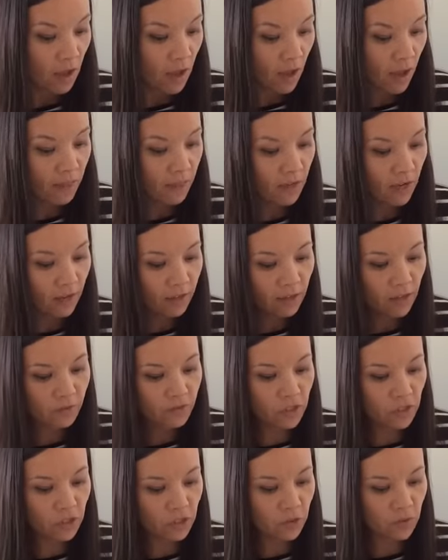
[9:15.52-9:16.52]
And then I love
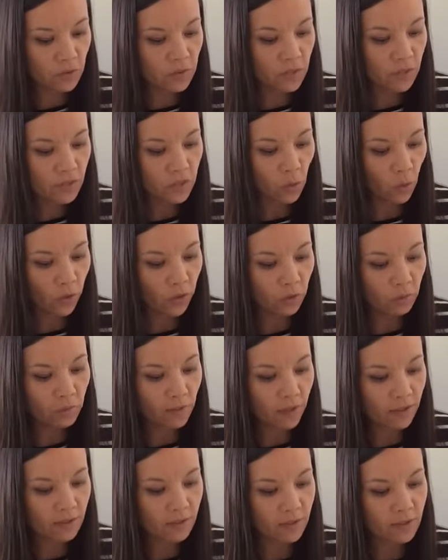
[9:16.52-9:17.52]
to use this oil
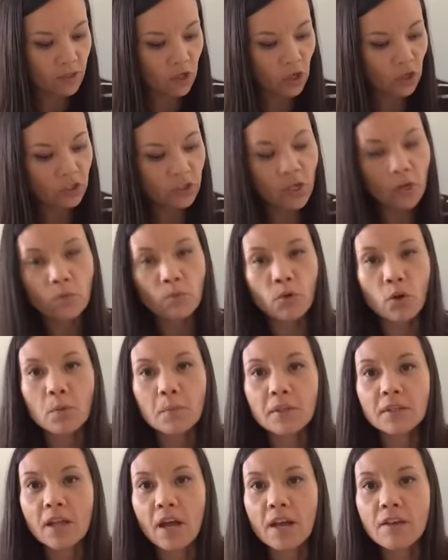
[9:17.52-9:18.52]
blend. It's called
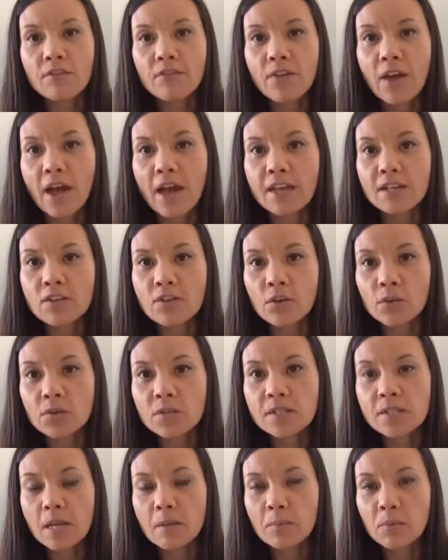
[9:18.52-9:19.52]
Aroma Life, and
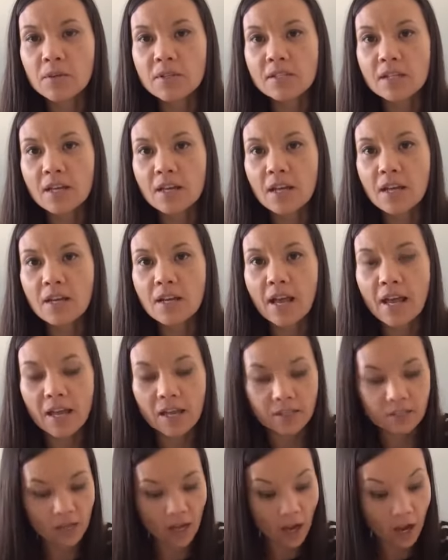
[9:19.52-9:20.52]
there's cypress in it,
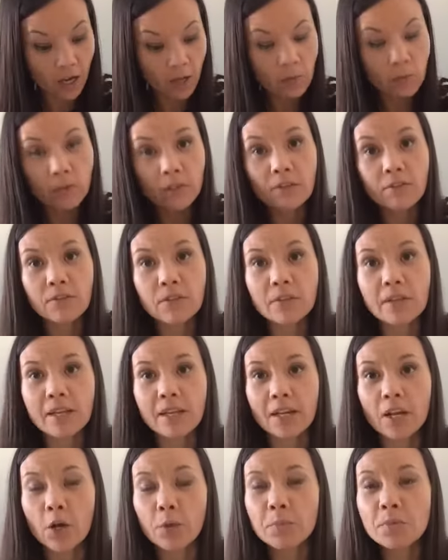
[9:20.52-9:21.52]
and I really feel like
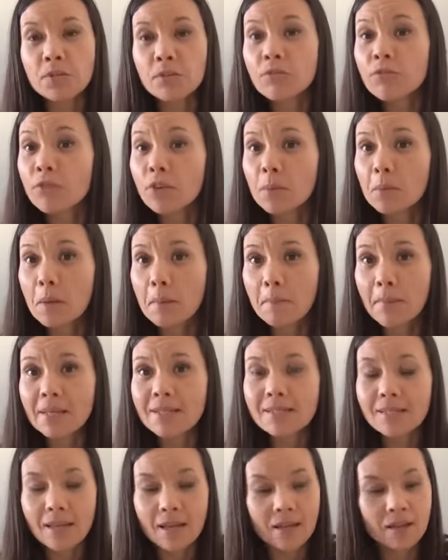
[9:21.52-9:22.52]
it helps to firm up my
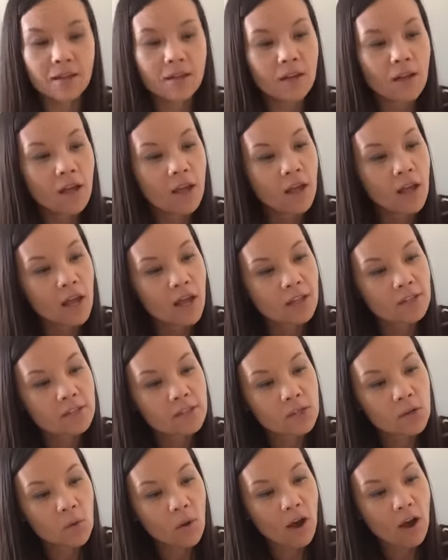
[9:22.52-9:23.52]
skin, and
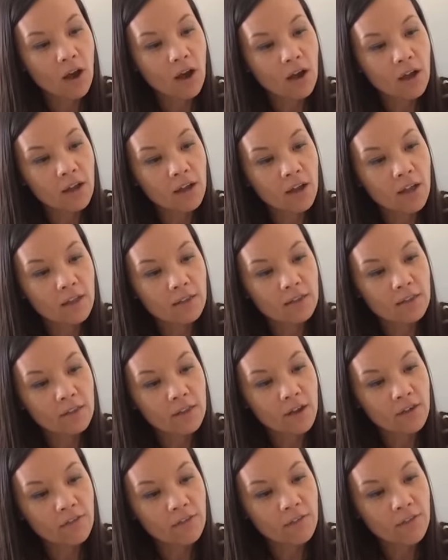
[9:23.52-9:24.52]
so I
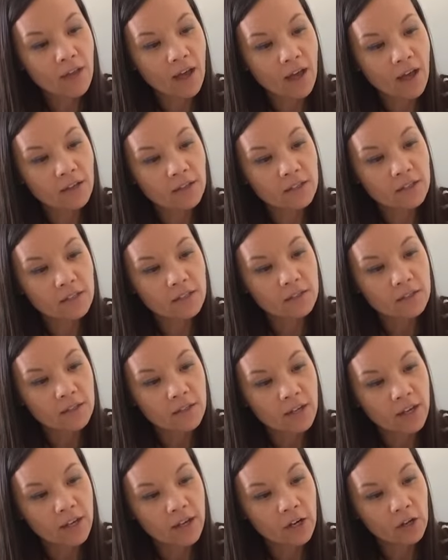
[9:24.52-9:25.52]
love that.
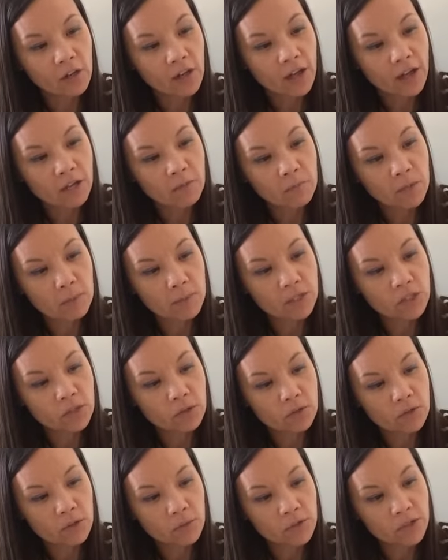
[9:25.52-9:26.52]
And I'll add maybe
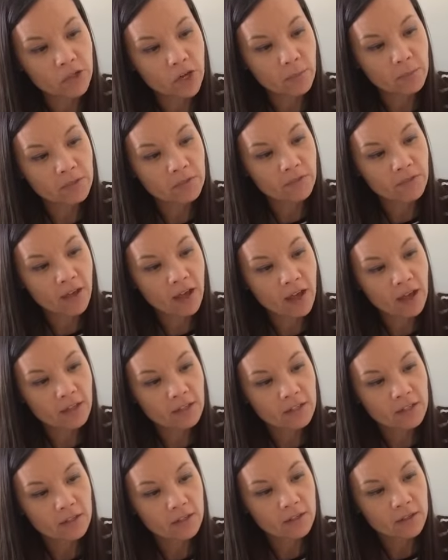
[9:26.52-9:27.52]
2 to 3 drops of
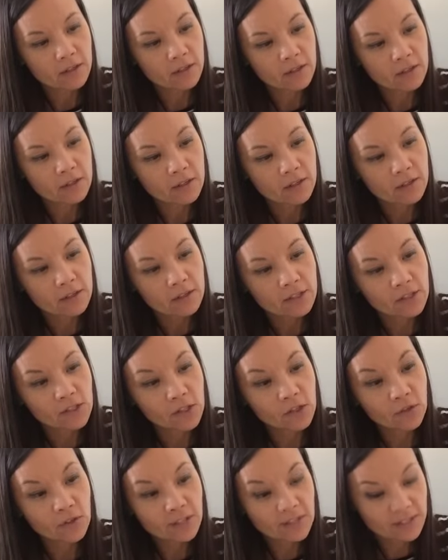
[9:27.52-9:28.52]
that. So
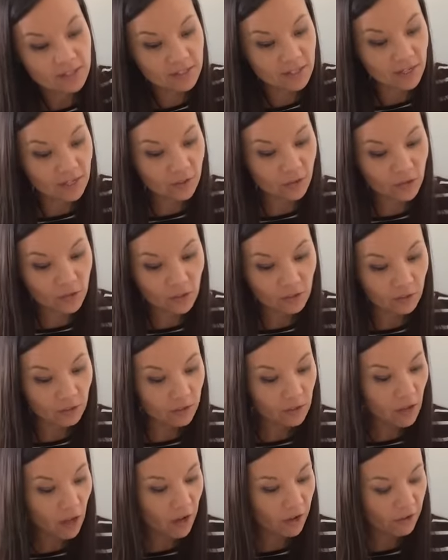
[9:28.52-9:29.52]
you can see there's a
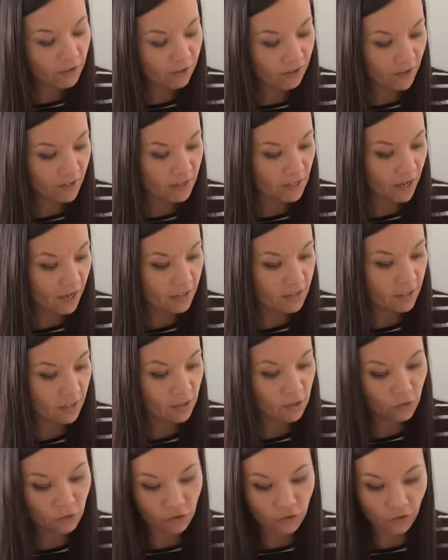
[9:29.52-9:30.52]
lot of fantastic
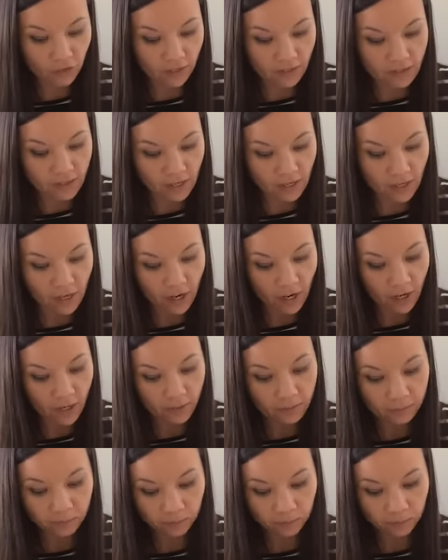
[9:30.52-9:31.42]
nutrients in here.